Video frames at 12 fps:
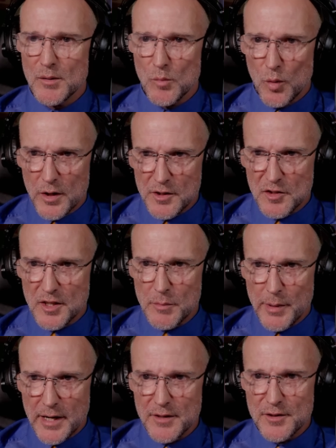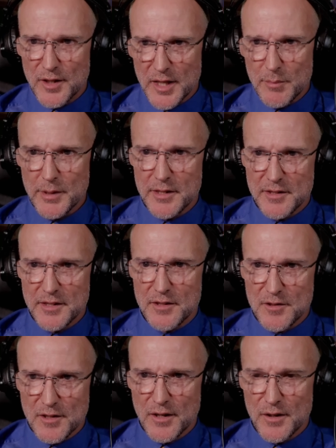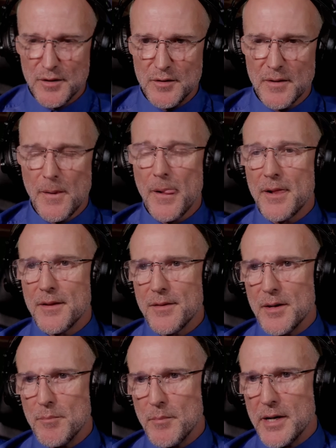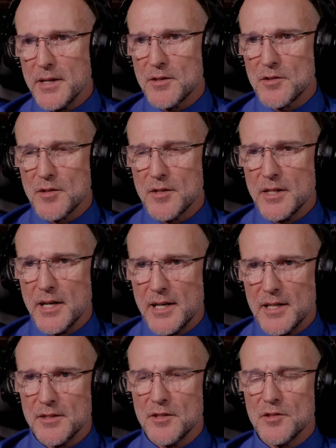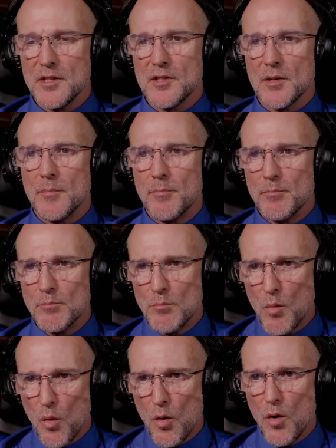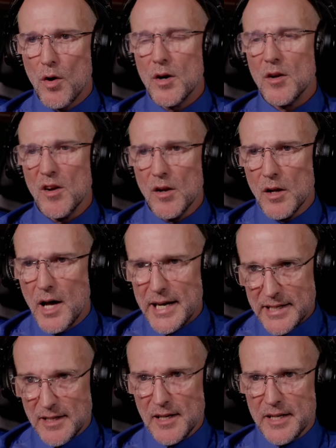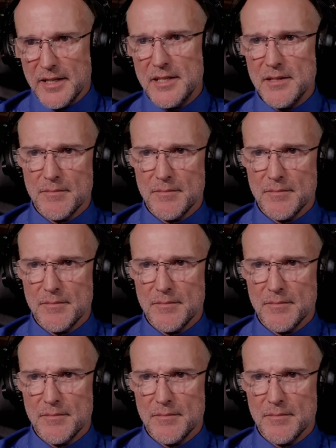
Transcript: What is it about diabetes, though, that makes the heart disease more likely?